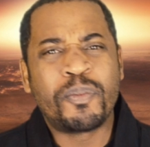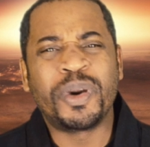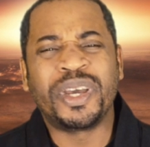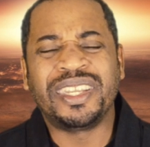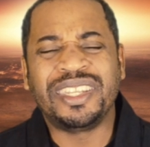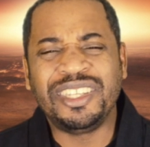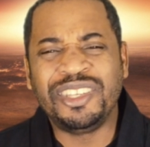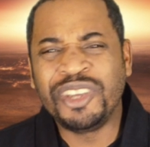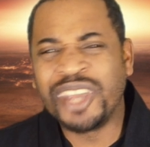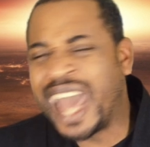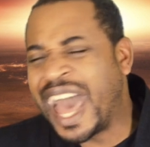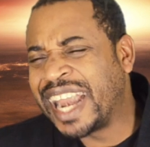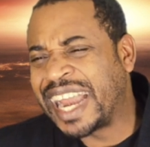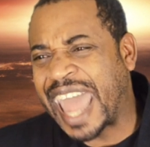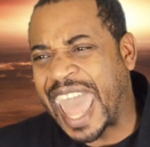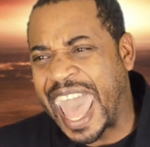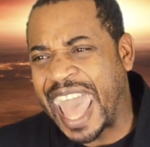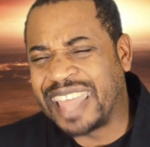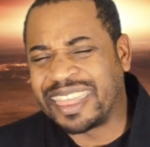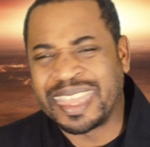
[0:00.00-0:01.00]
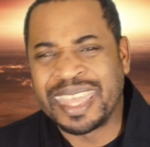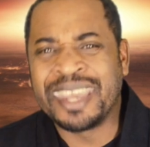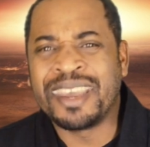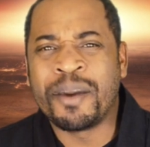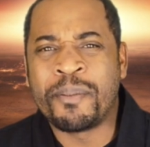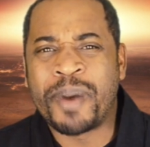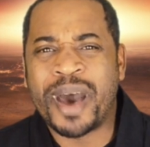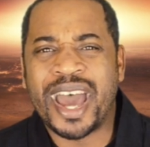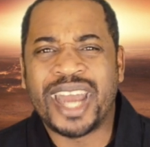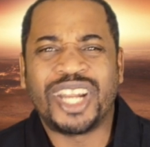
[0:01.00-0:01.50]
But you gotta think
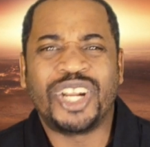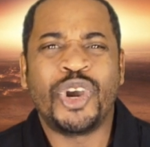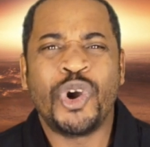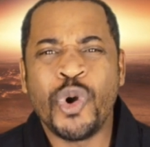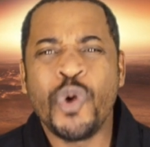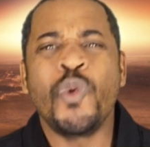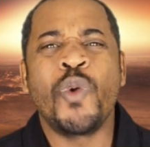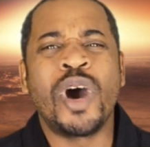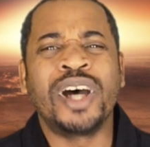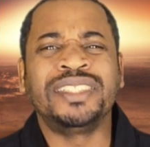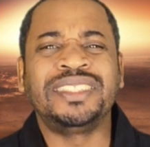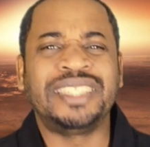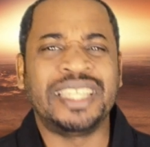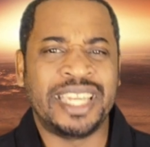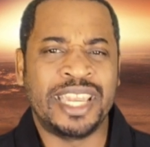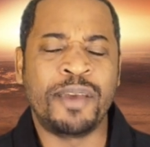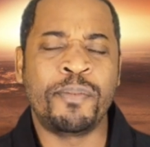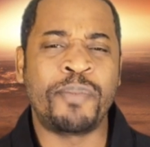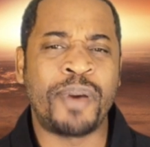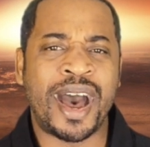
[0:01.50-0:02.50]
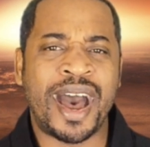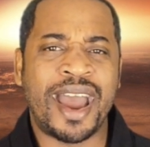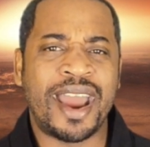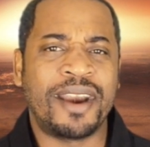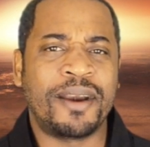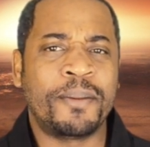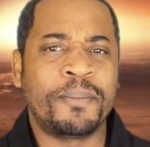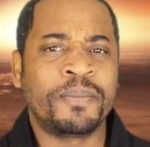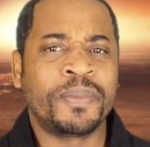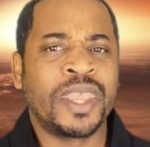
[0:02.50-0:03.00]
about it. Who was the
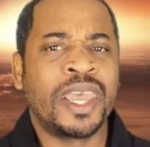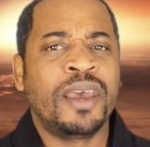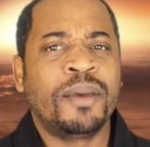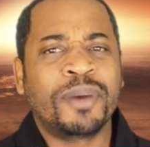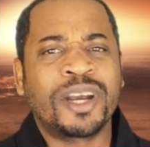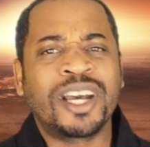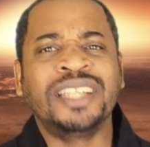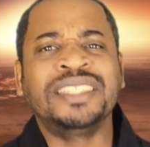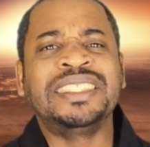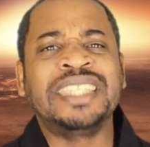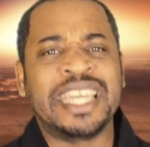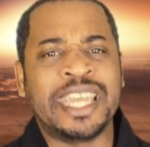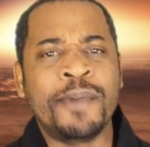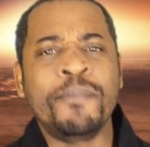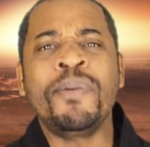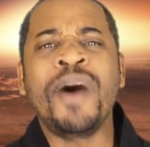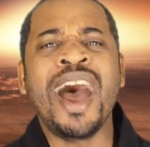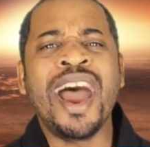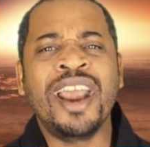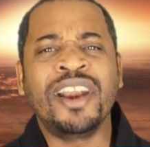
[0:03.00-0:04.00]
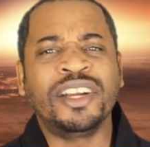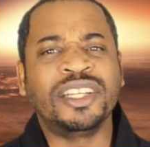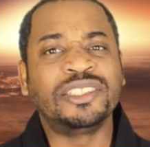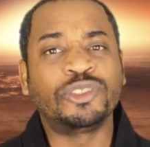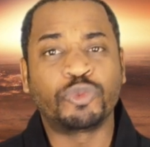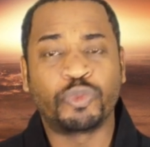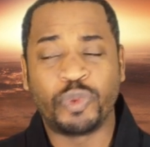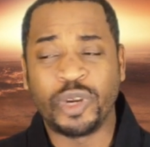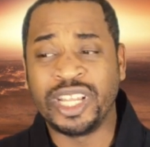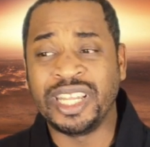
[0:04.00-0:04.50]
Empire? Because the Empire
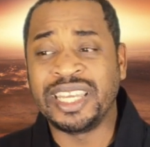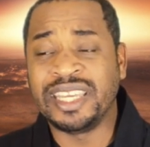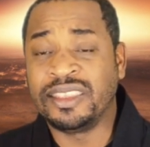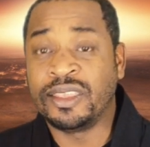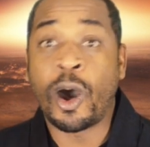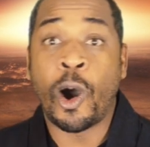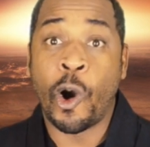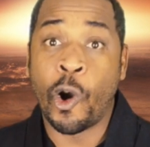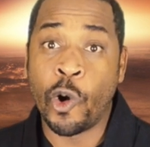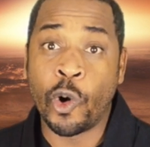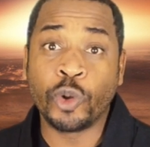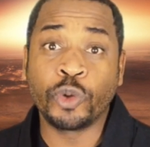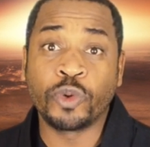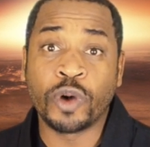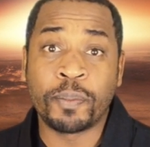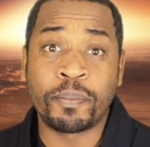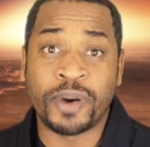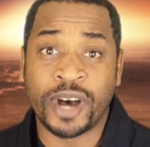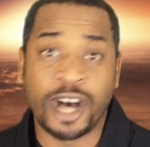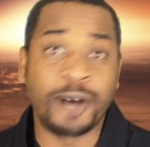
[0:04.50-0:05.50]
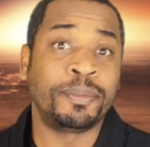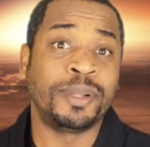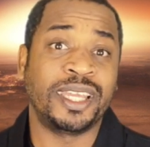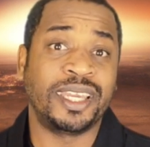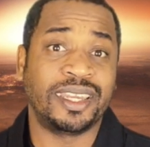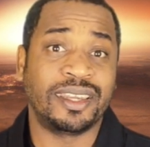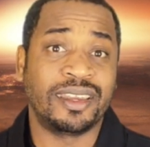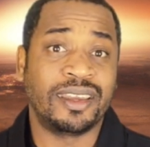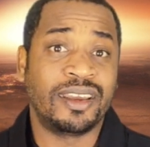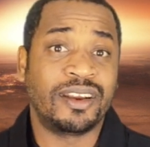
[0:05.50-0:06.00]
is really the old
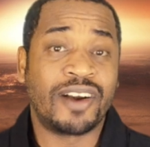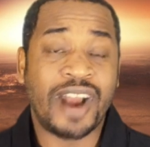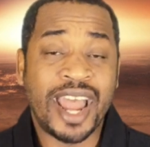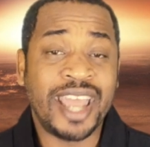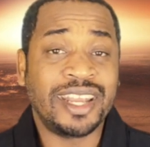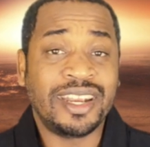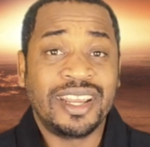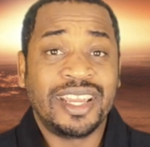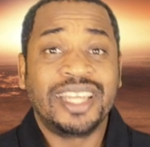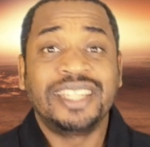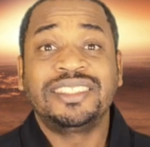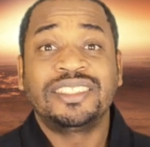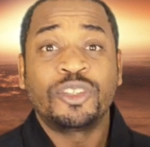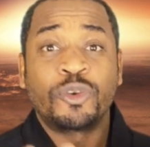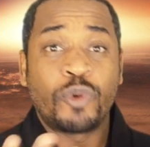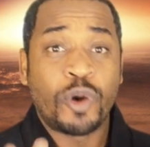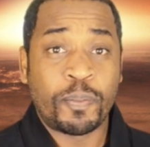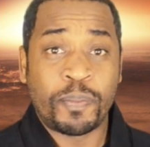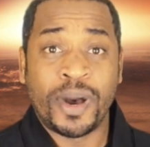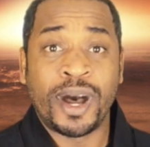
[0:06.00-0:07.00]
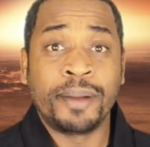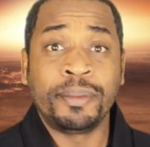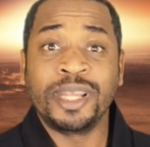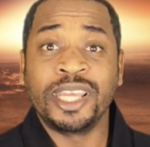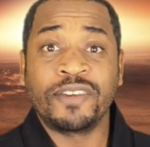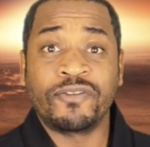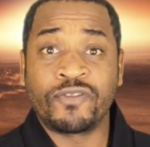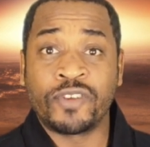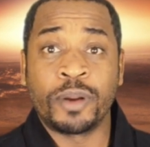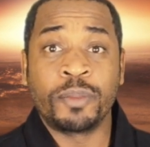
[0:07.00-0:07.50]
Republic, right? It's the
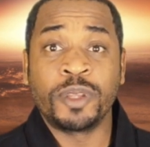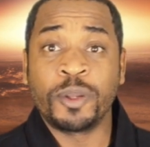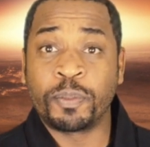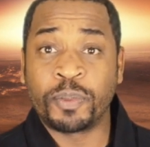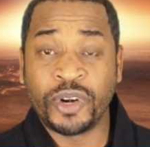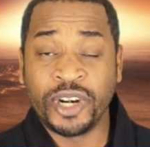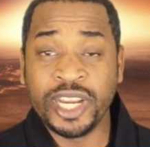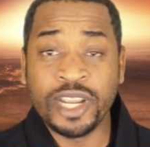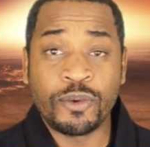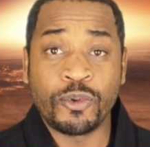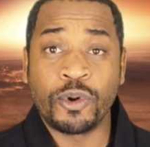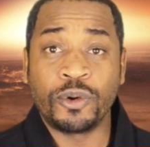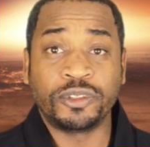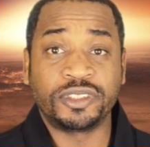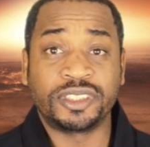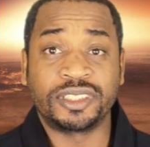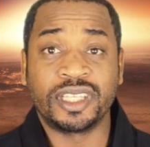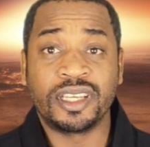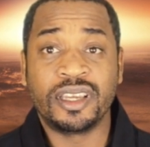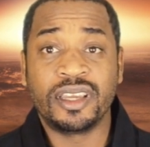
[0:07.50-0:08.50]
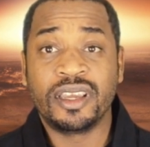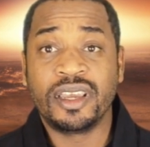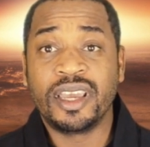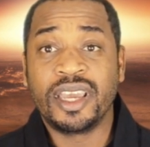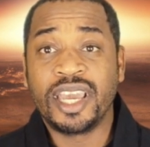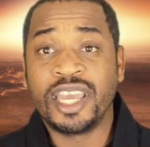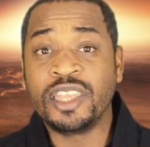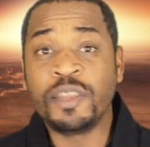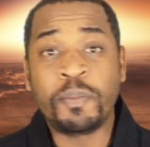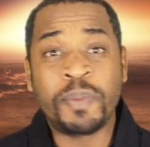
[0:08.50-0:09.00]
Republic from the prequels.
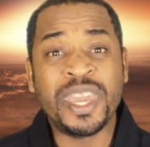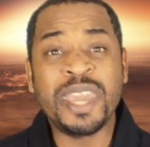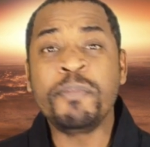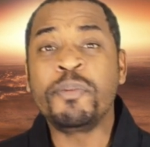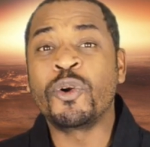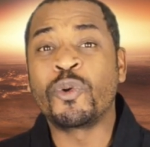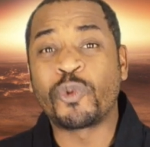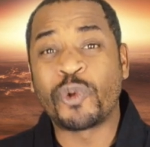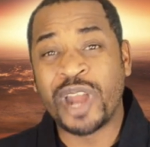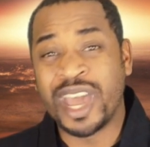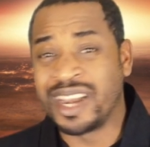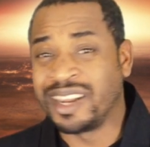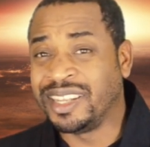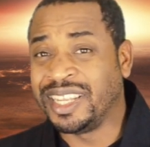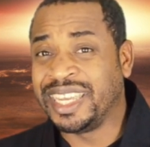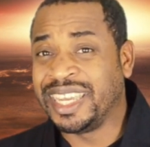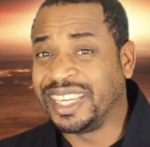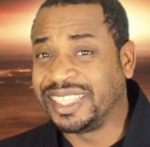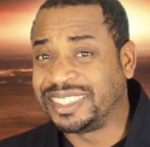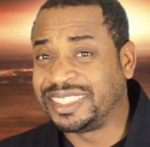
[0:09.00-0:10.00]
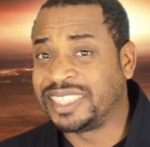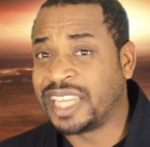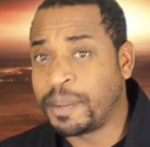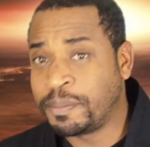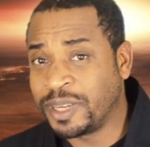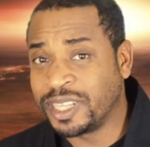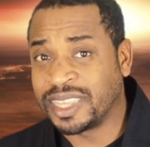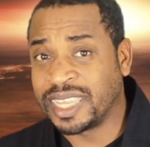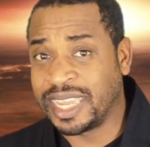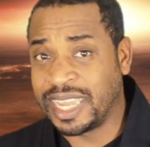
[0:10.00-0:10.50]
And the people readily
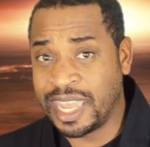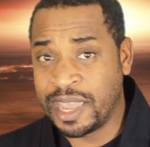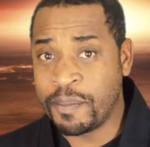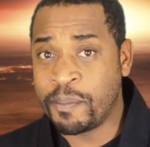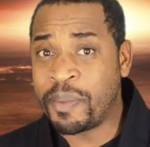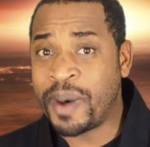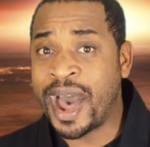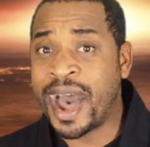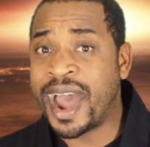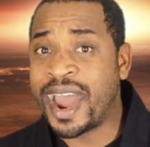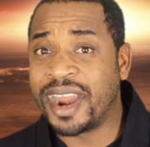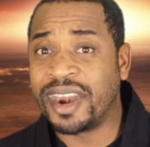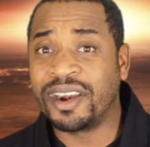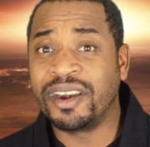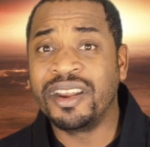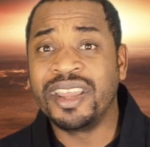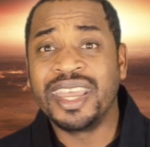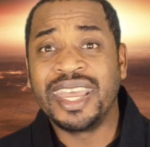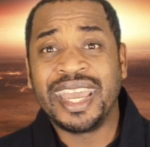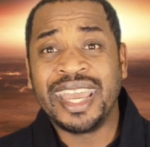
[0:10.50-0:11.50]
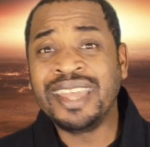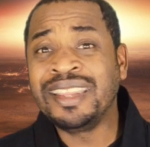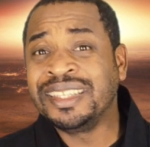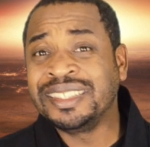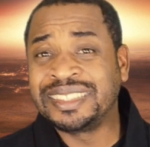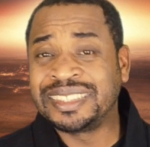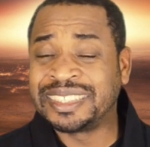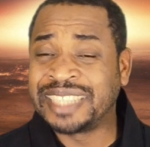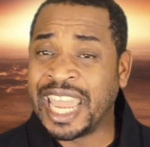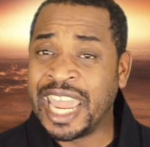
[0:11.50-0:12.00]
accepted the Empire in
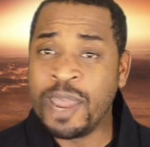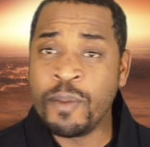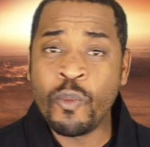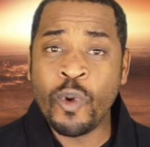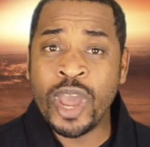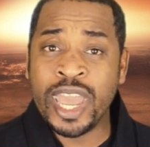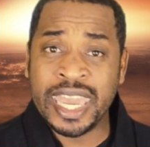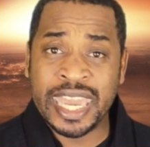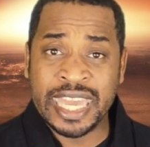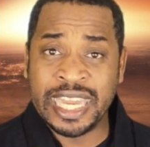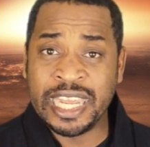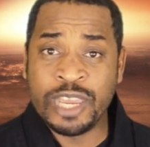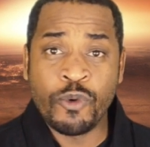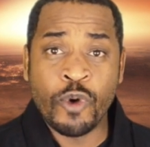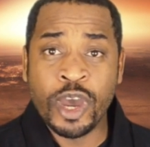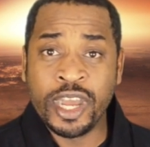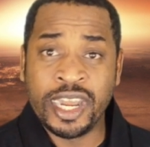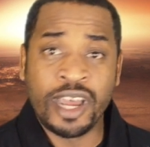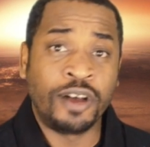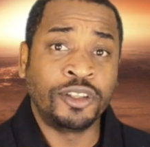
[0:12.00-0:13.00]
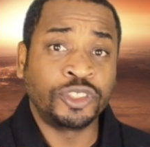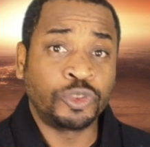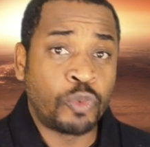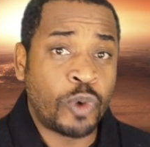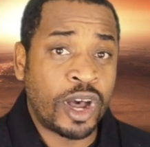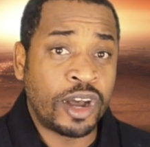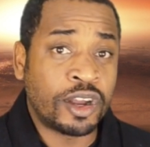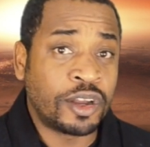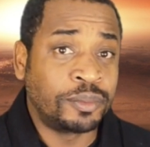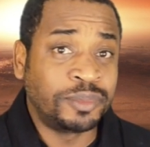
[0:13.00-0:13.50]
the same way anyone else
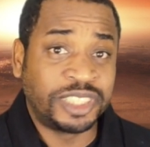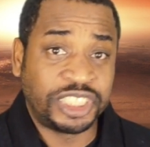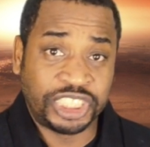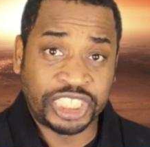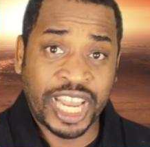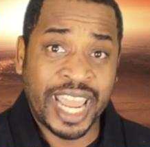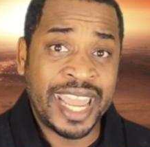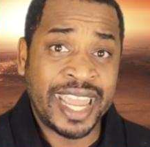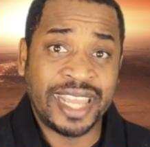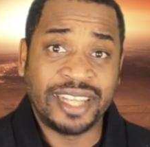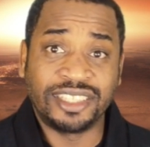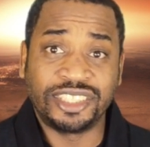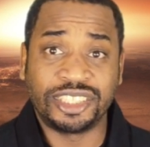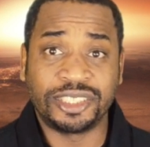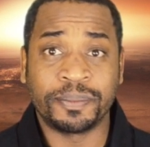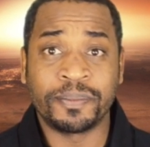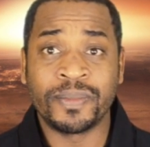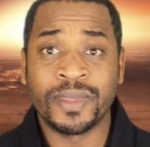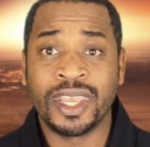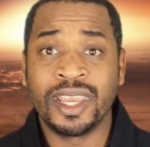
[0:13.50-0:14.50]
welcomes change.